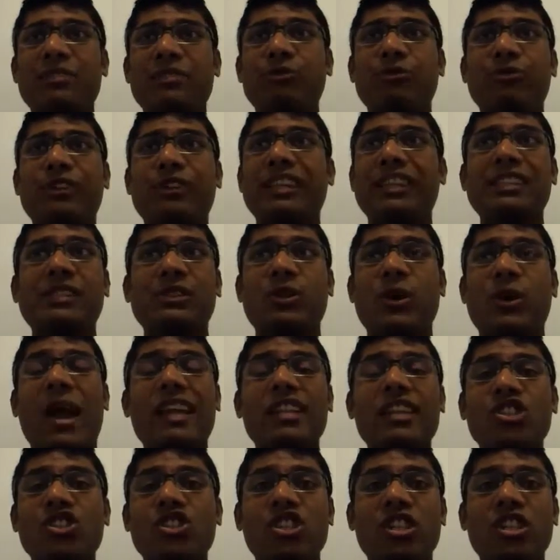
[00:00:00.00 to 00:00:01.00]
fields or
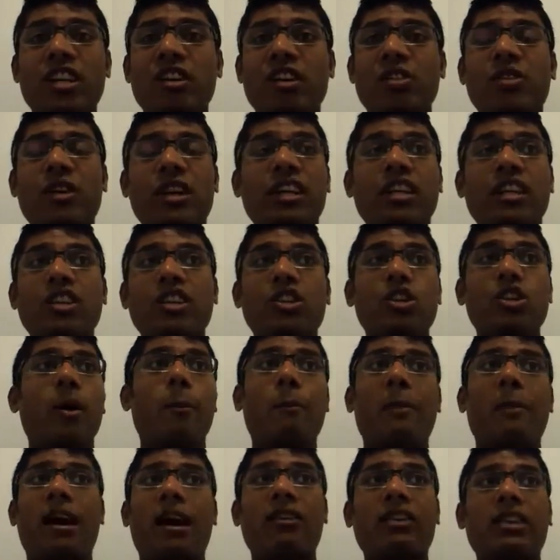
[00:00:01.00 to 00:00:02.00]
engineering, you're
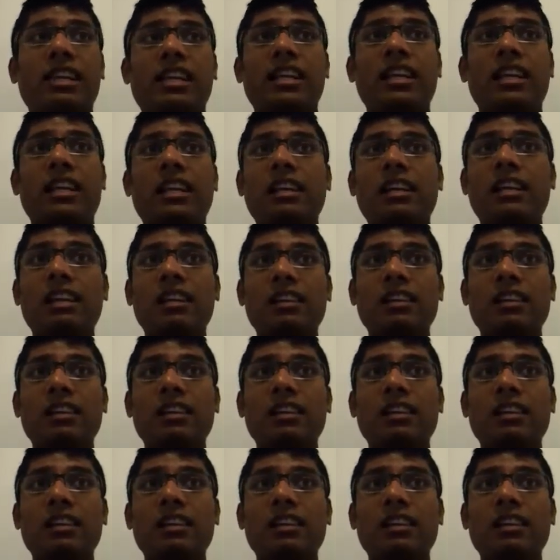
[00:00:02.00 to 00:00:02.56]
apparently